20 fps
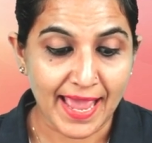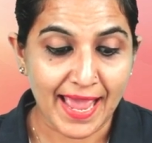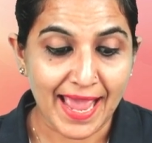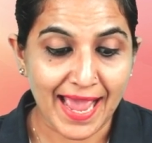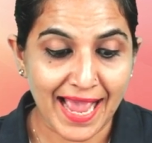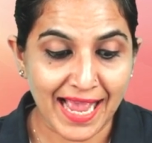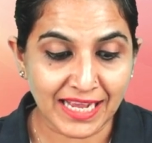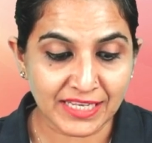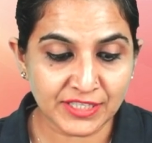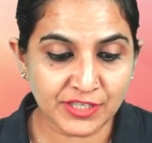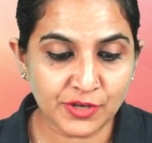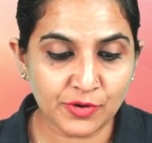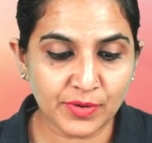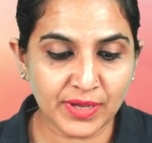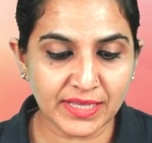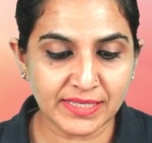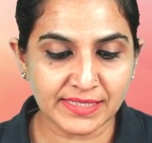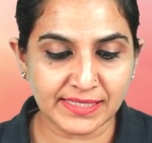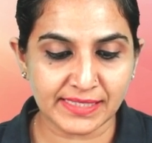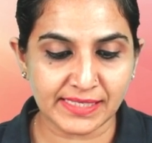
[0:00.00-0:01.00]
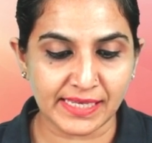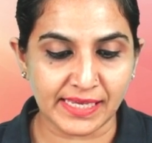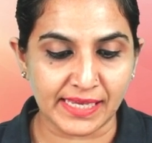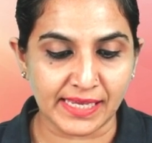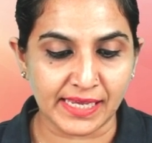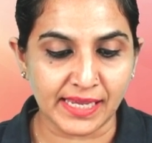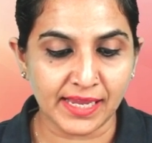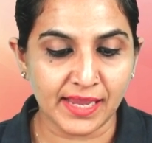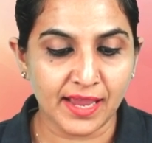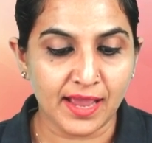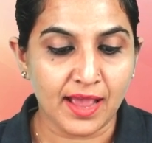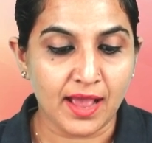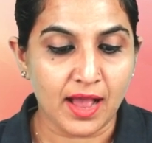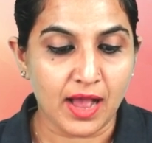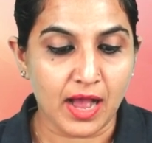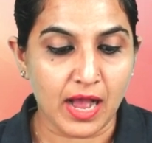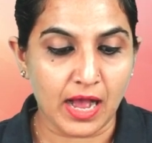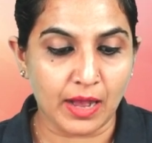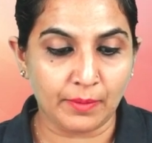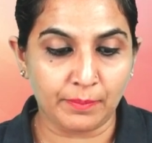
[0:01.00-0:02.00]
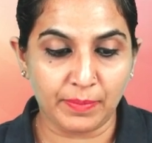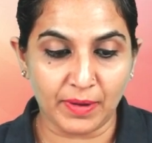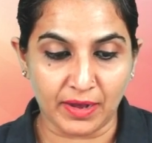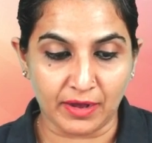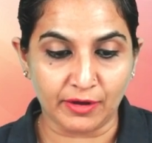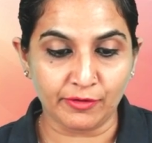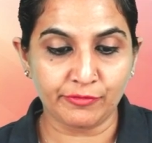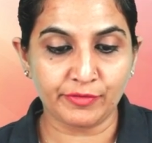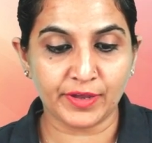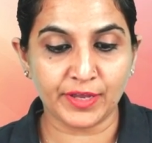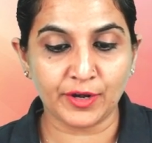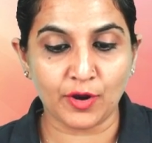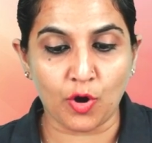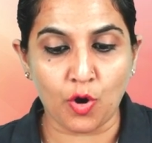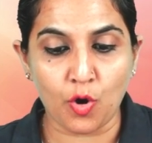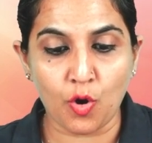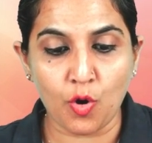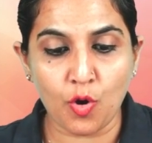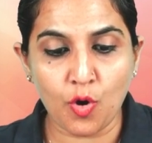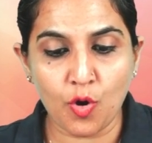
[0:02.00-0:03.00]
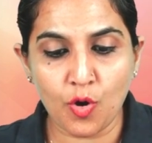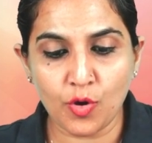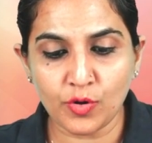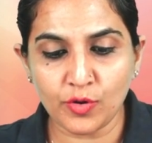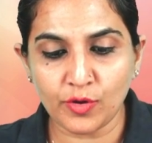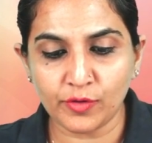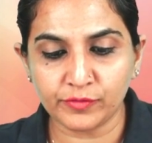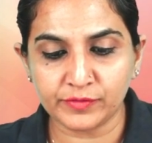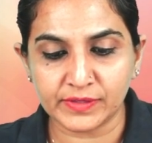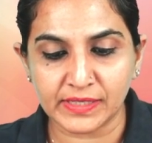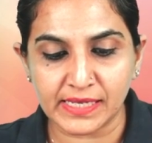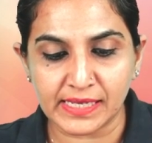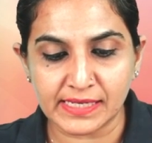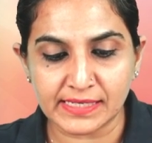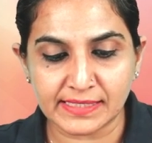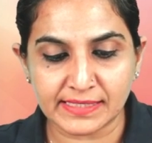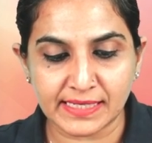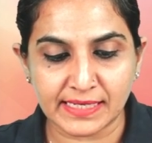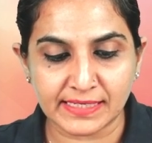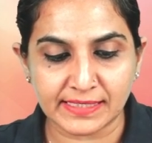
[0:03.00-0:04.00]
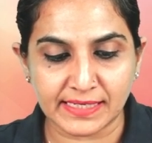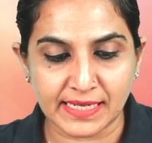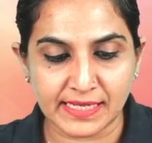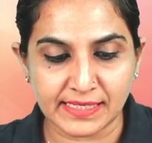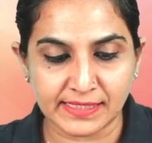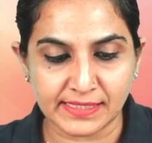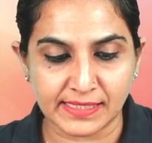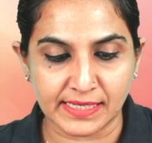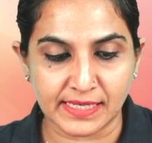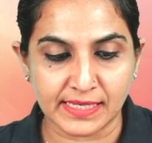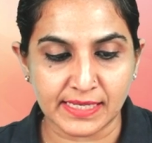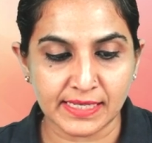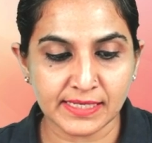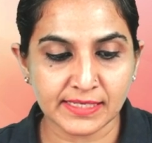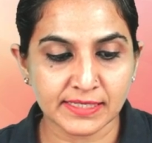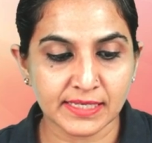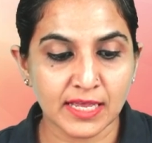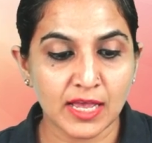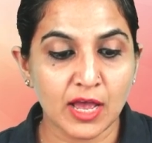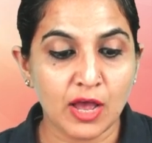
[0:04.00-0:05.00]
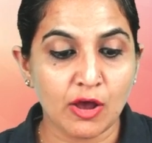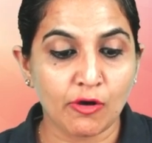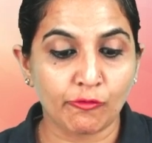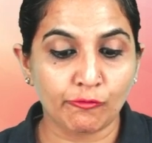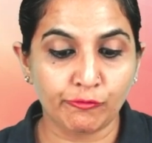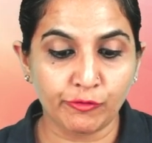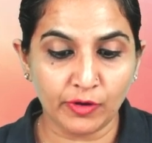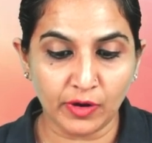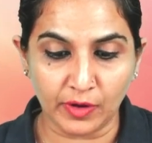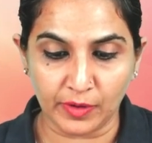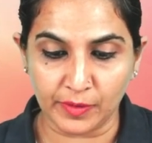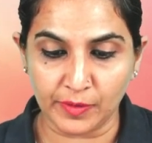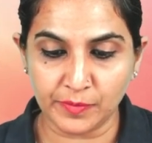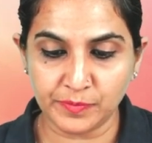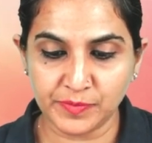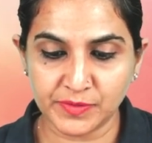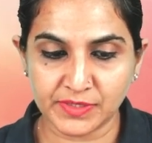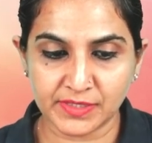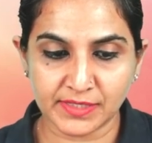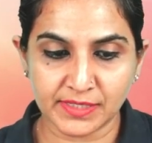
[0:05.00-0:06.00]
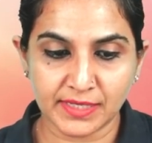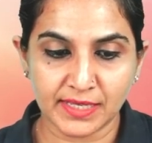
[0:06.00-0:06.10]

As you can see above, in all of these sentences, verbs